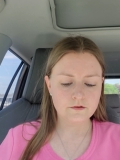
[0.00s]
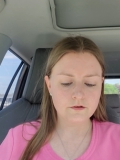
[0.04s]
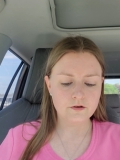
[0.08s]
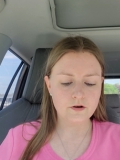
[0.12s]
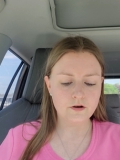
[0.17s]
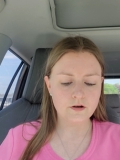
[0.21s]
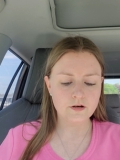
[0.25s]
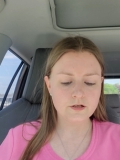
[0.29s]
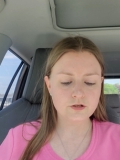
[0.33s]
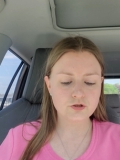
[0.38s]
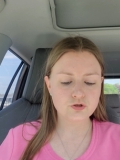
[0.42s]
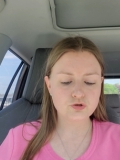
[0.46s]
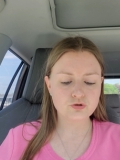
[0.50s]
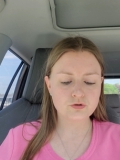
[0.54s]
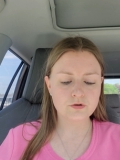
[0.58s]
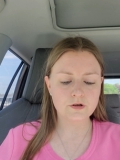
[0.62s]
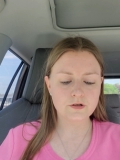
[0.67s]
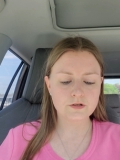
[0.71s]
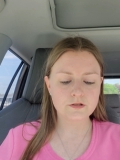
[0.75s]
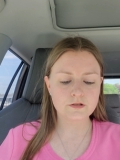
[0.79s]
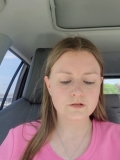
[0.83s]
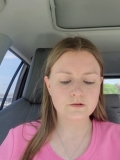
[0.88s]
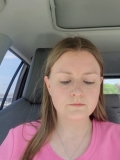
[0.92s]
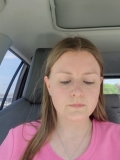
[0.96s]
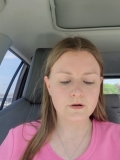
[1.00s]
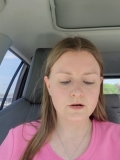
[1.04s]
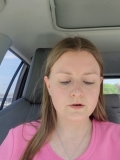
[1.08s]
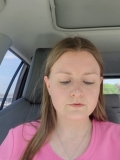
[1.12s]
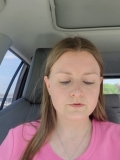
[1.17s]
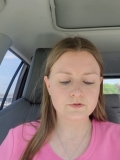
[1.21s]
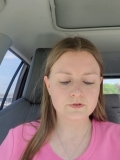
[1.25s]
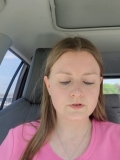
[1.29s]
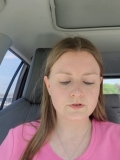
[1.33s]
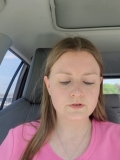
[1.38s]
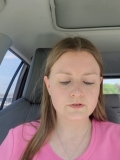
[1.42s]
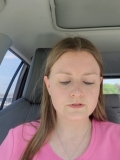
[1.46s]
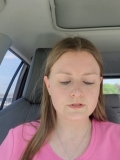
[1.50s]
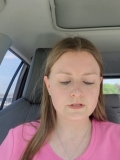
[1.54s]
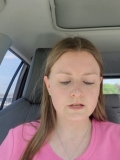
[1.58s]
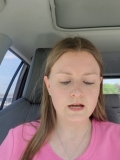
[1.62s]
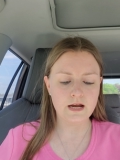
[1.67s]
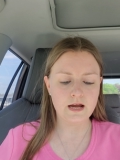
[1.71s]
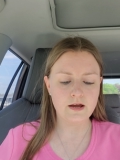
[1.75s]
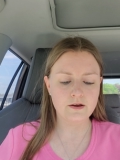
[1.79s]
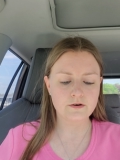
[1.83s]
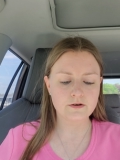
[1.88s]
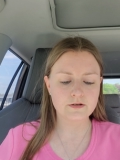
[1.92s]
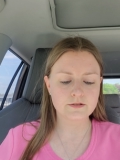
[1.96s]
God instructed Moses
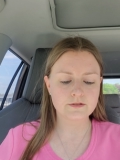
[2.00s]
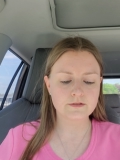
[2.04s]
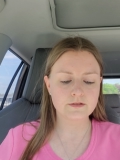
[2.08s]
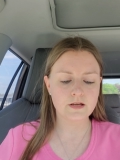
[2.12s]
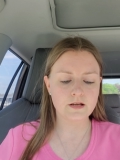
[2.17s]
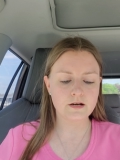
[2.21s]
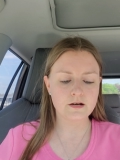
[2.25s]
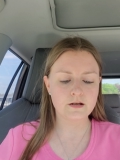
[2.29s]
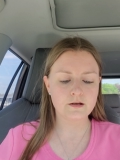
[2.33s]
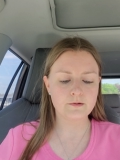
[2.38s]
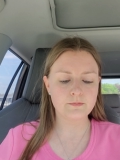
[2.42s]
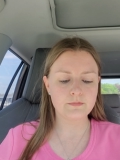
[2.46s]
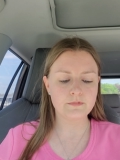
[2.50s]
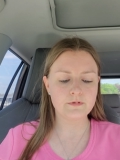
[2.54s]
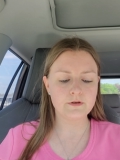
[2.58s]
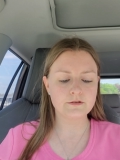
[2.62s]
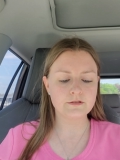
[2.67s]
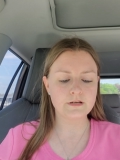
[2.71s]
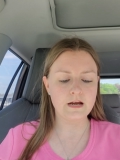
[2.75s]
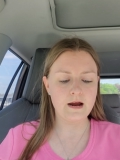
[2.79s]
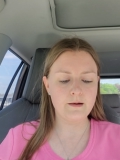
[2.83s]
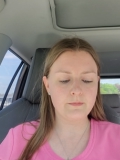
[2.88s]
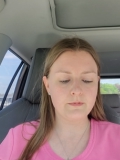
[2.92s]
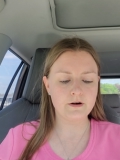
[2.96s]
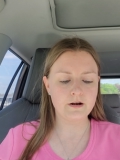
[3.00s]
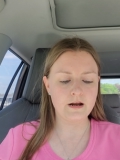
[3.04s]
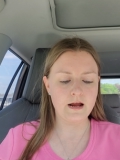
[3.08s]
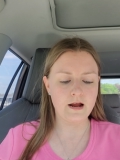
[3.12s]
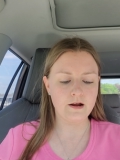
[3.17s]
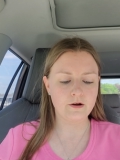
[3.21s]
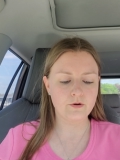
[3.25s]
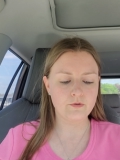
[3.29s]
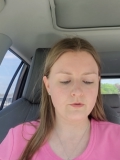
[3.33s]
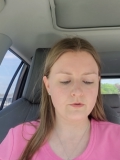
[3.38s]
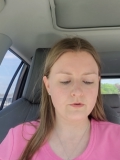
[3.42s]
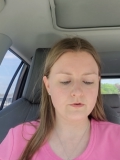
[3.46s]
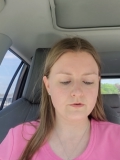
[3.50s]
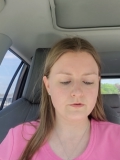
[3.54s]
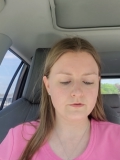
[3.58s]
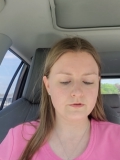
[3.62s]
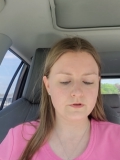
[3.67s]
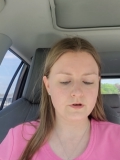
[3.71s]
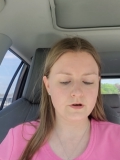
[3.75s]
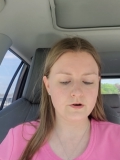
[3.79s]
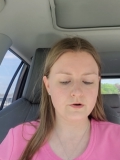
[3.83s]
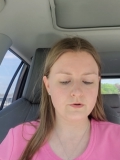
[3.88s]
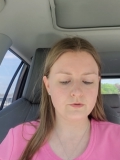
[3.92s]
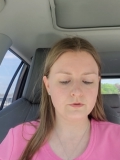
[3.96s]
how to set up the tabernacle,
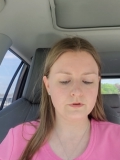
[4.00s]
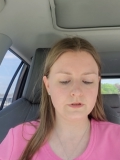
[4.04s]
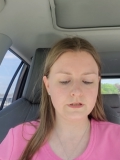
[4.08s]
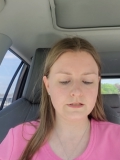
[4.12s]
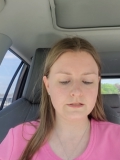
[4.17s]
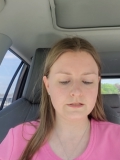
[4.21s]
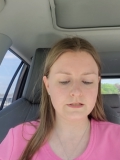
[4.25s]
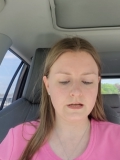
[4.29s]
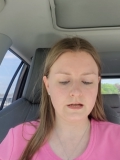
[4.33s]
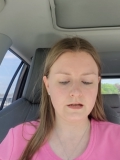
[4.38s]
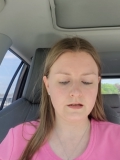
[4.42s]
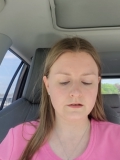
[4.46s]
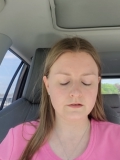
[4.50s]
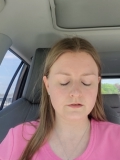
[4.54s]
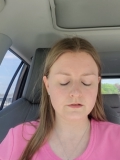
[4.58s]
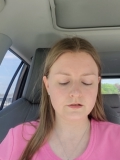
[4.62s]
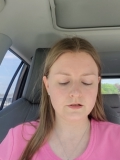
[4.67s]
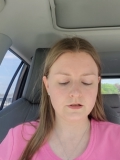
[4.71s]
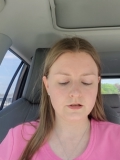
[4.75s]
the holy tent,